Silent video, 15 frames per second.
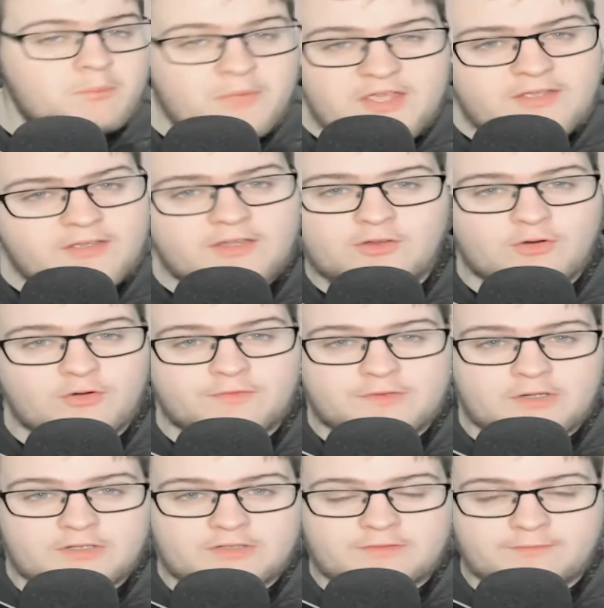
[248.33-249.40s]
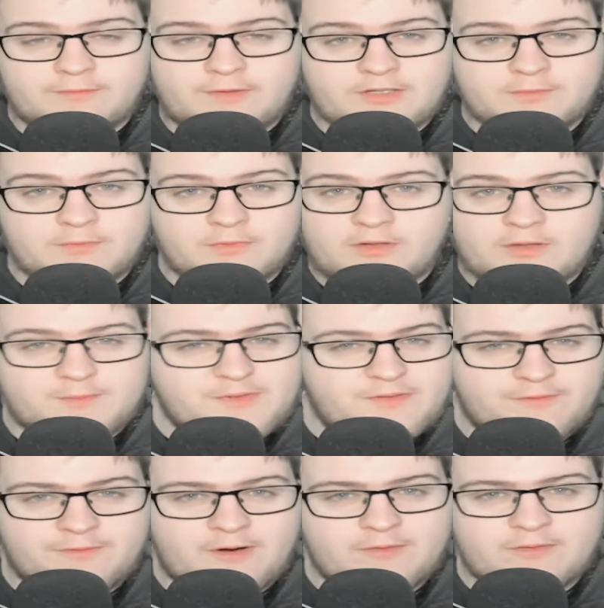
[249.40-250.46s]
Making your first investment can be
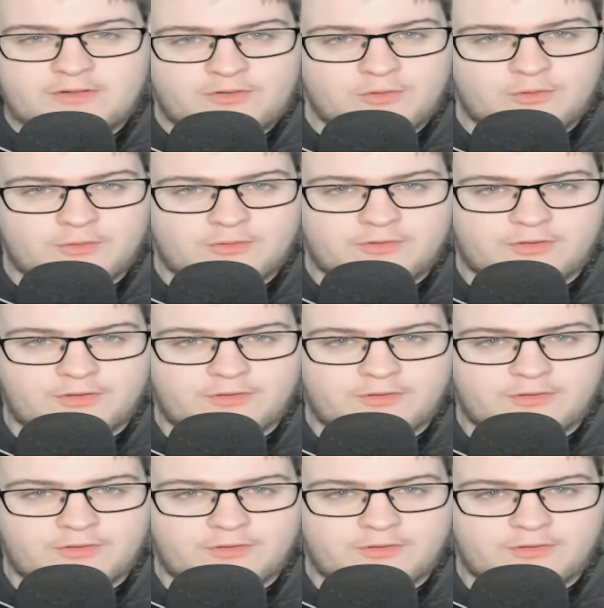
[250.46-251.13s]
very daunting.